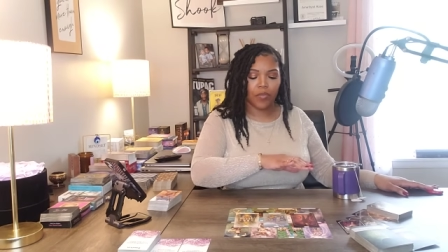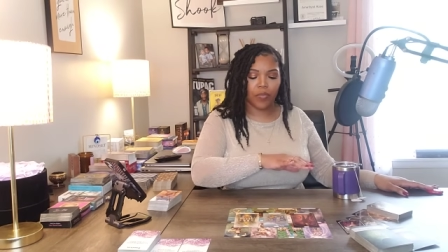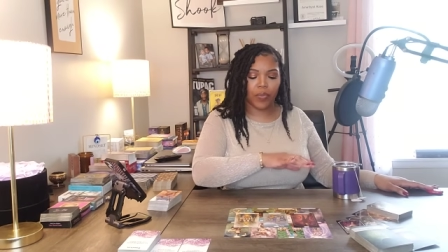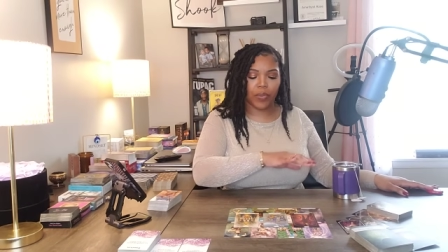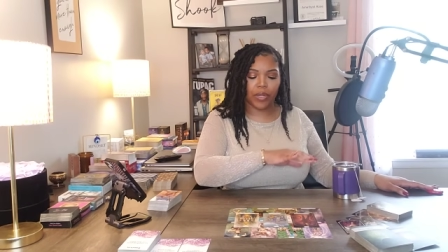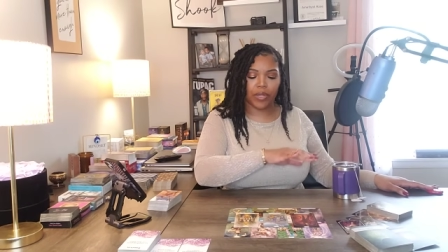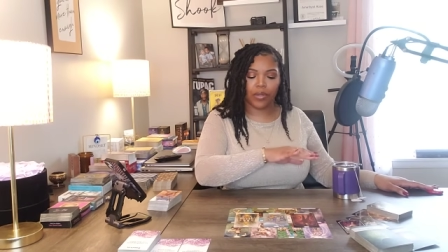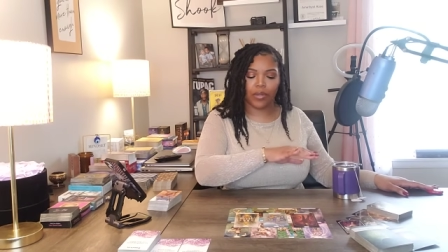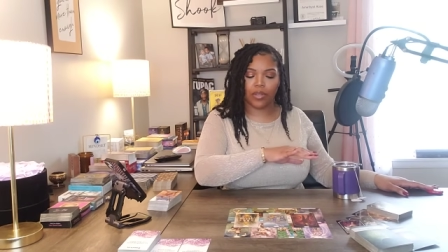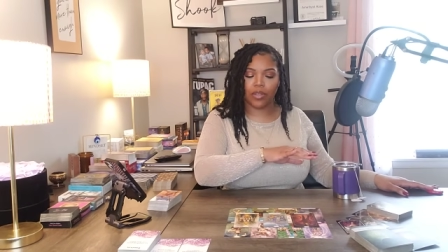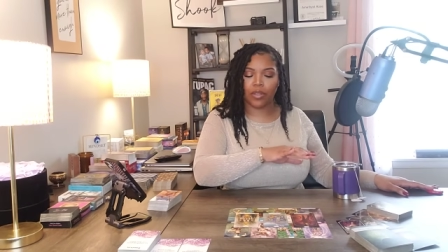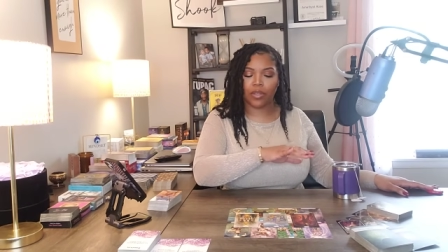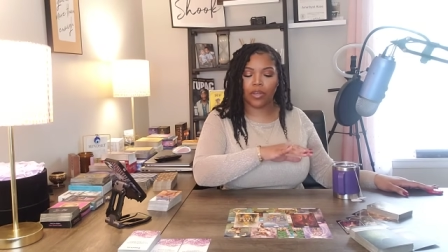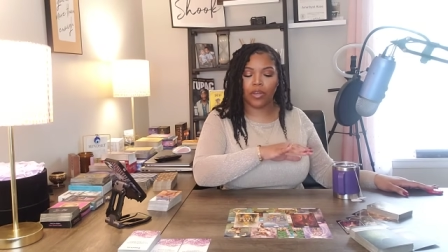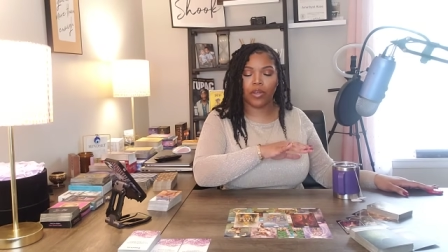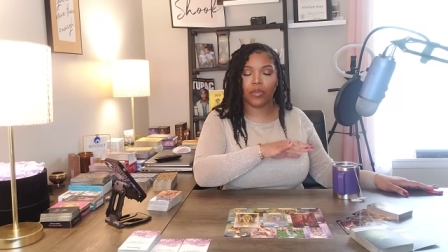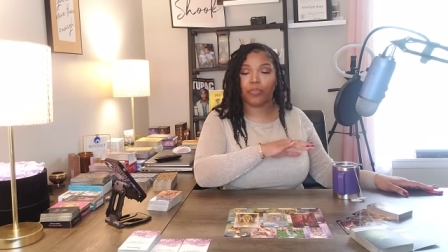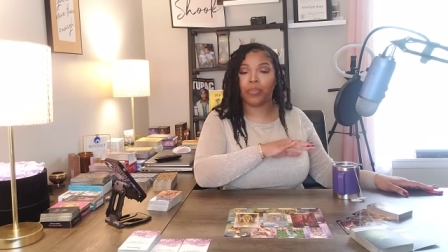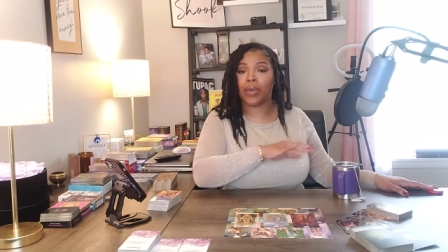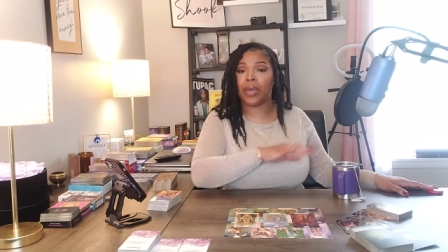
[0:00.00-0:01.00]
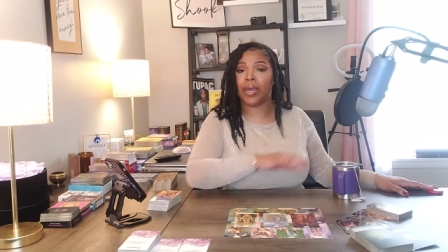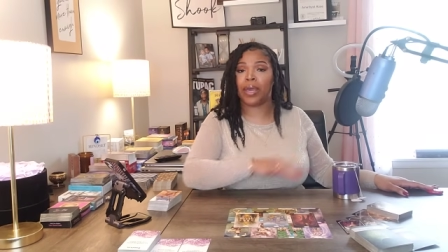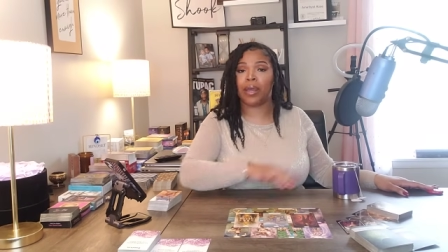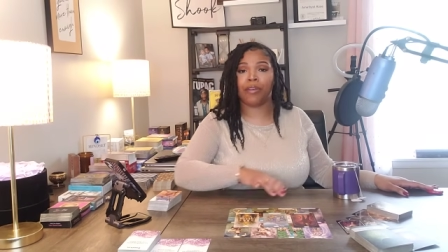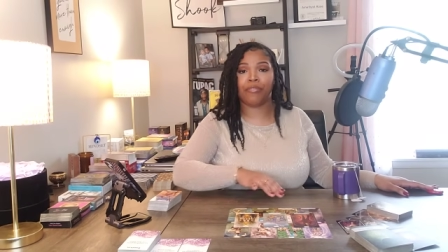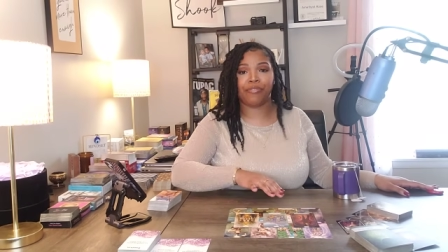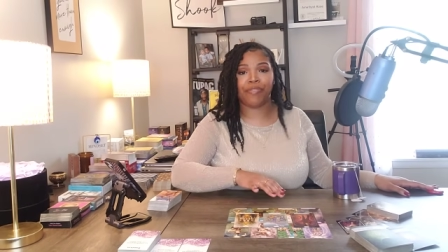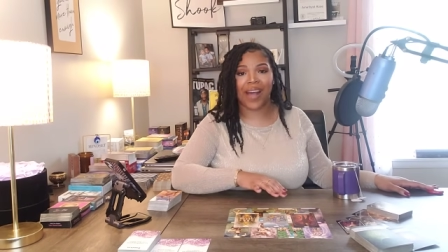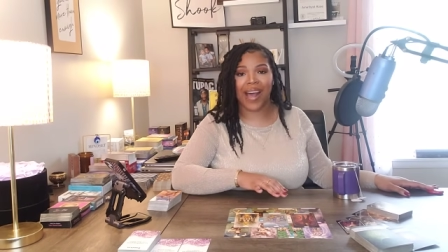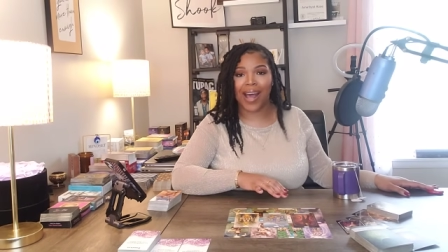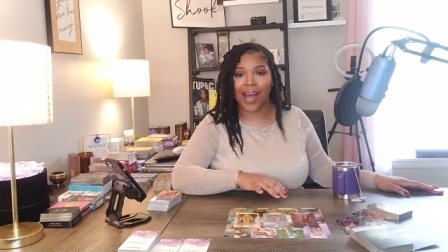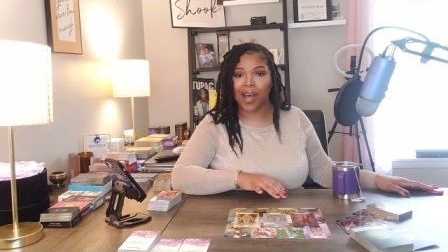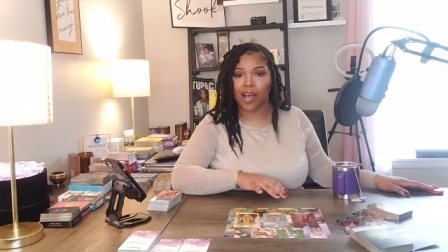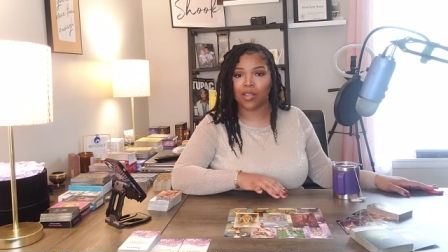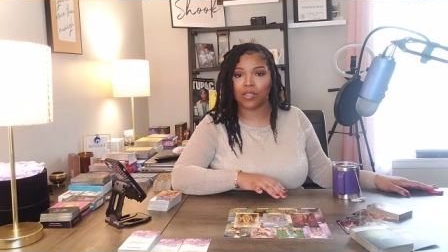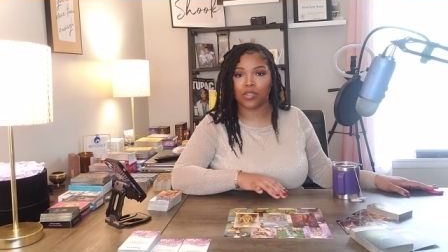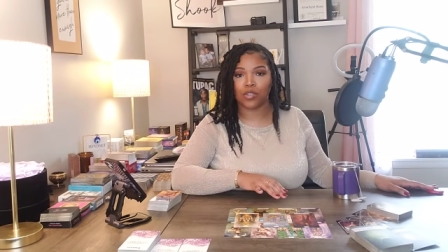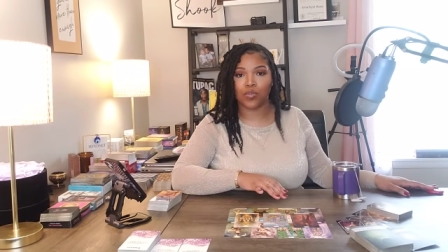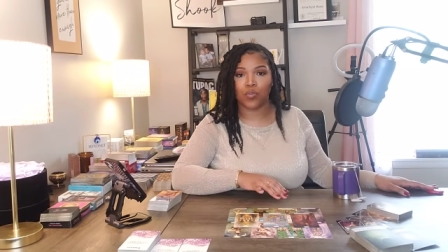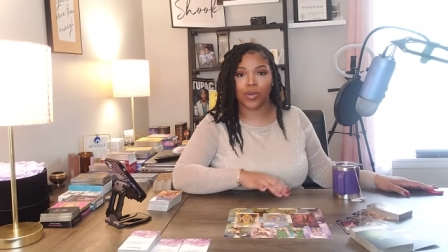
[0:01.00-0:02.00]
yeah,
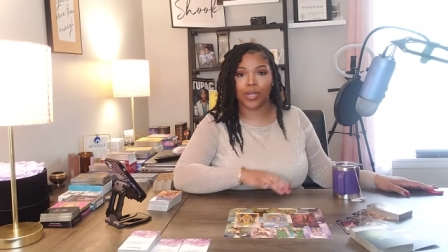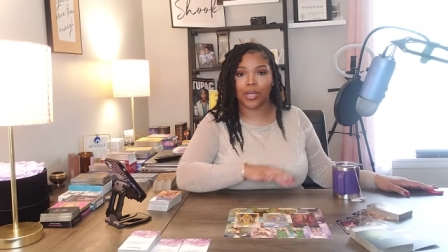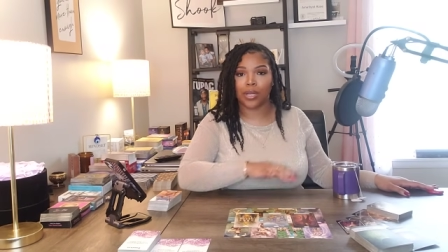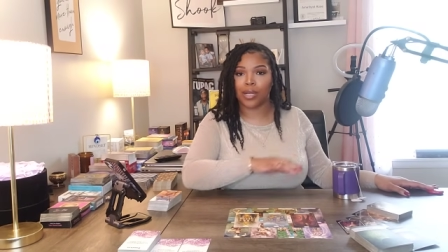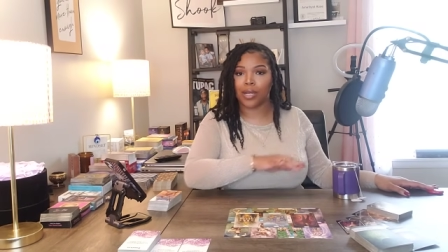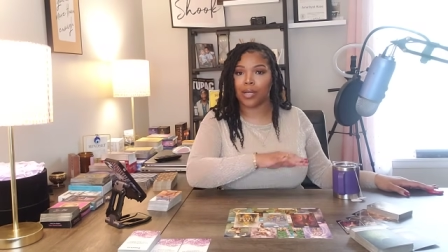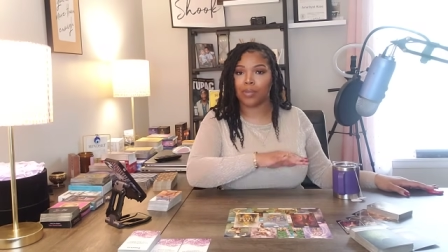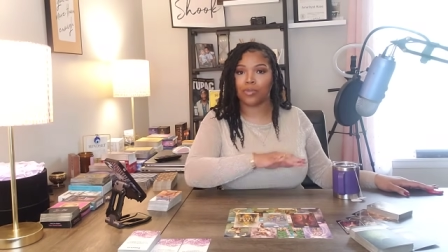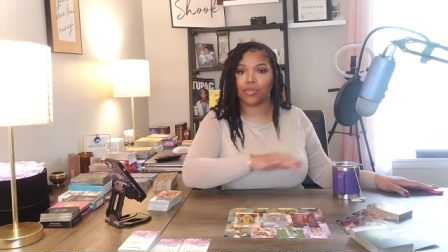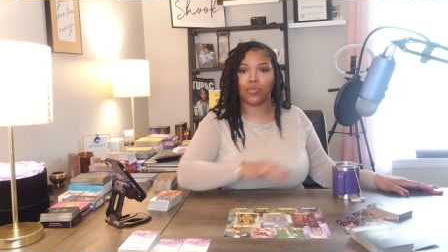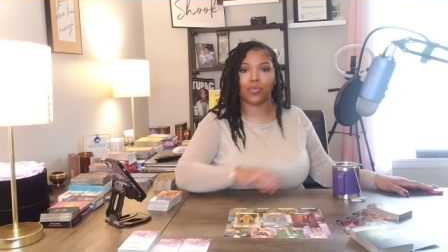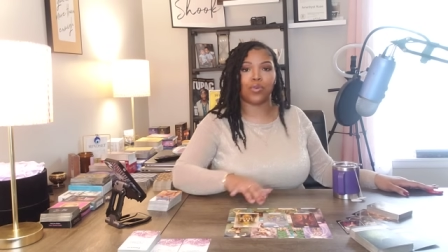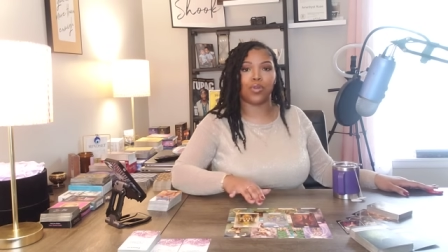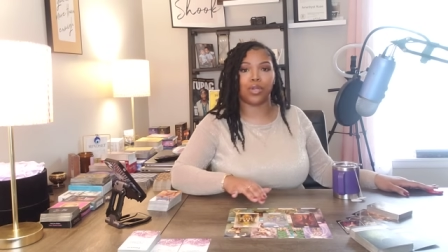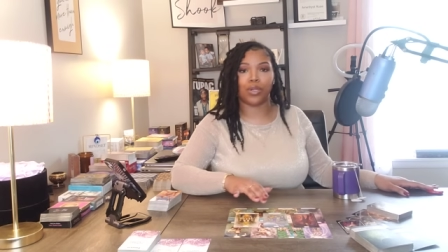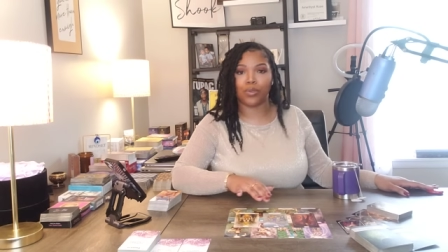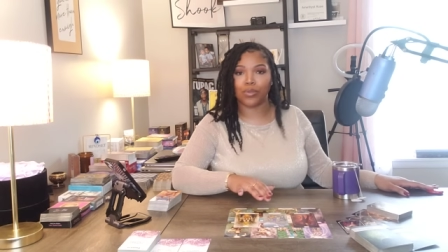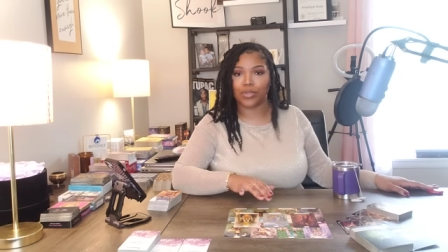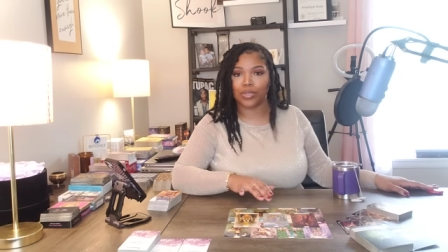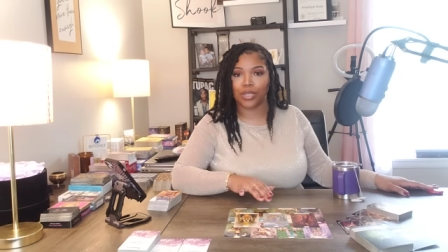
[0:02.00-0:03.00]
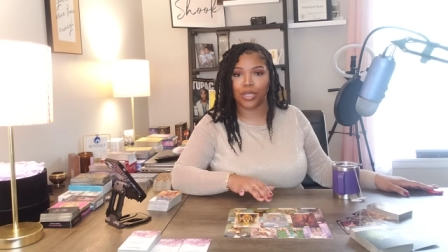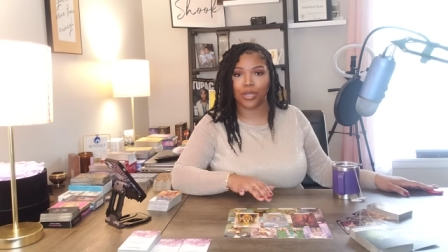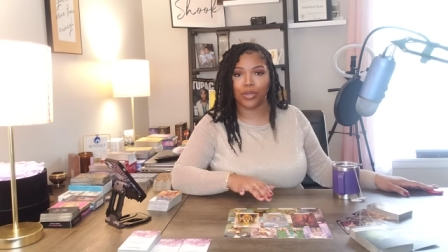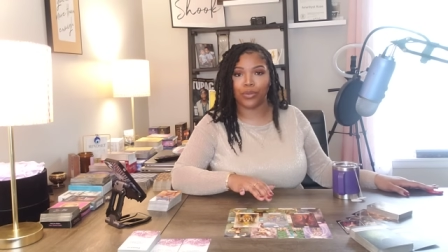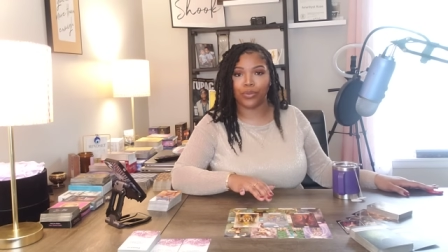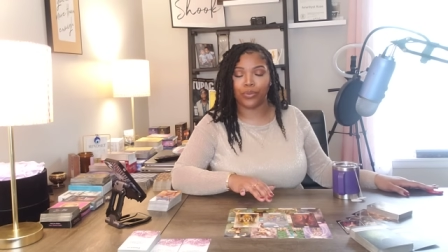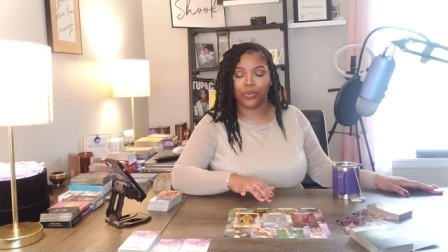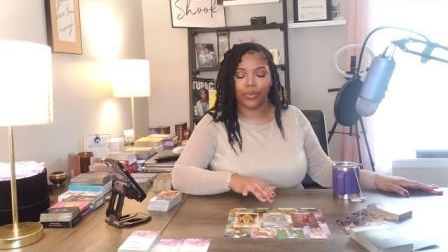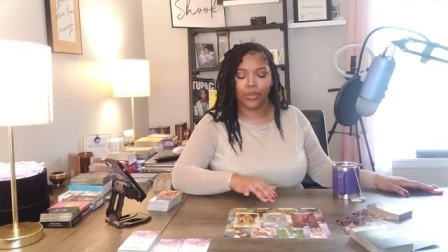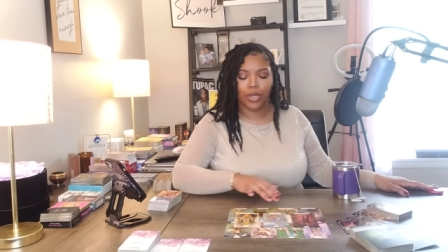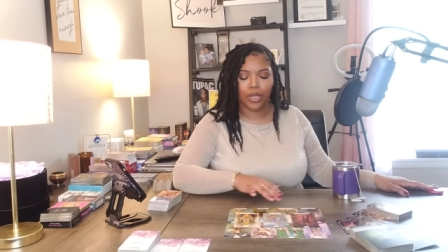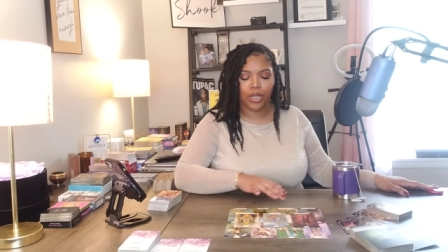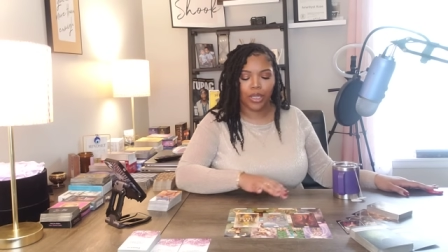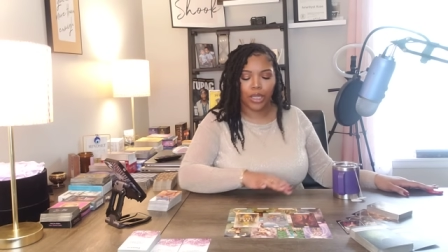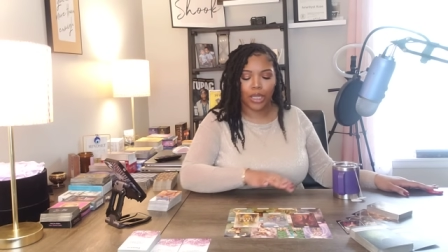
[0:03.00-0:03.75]
pedophiles who want to come too close to you,